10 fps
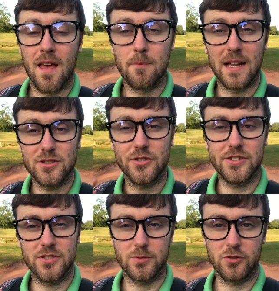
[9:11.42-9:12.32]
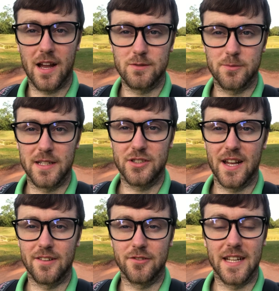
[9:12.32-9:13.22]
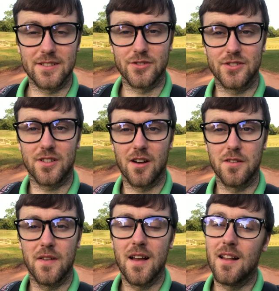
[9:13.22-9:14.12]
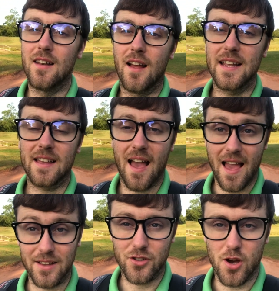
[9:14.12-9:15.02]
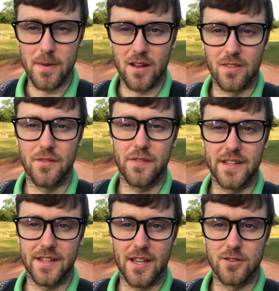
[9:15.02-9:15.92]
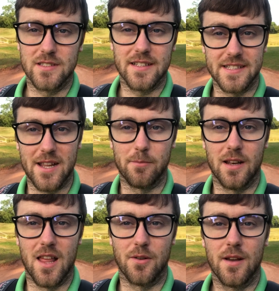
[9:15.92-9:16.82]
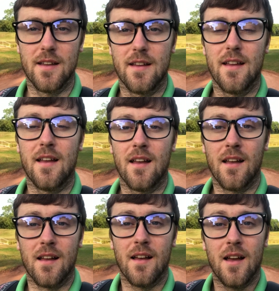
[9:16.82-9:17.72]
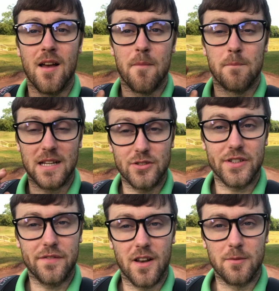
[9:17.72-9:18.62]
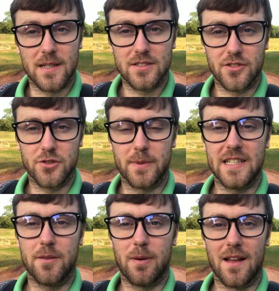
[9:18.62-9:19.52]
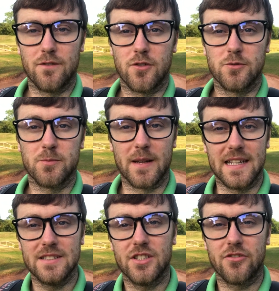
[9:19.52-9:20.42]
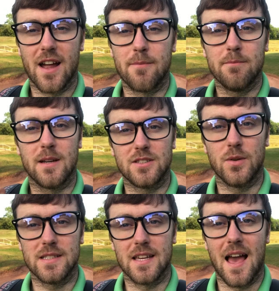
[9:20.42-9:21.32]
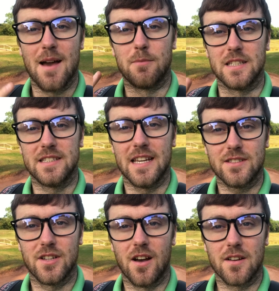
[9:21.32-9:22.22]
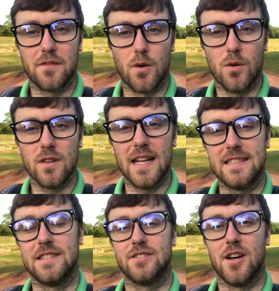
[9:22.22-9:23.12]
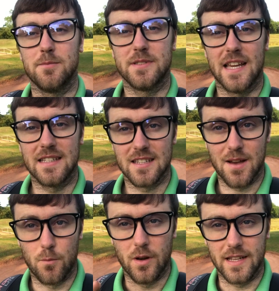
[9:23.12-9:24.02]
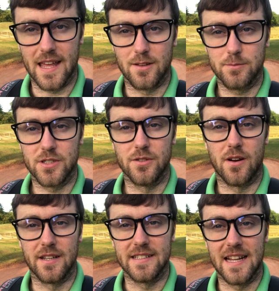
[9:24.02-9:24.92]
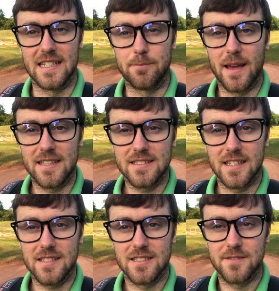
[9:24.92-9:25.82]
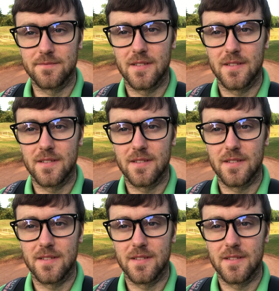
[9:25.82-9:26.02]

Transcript: Make sure you subscribe to my channel, Nick Does Golf, like and comment on the videos down below. Make sure you follow my social media platforms, my Instagram, my Twitter and my TikTok for all the latest updates and what I get up to on a daily basis.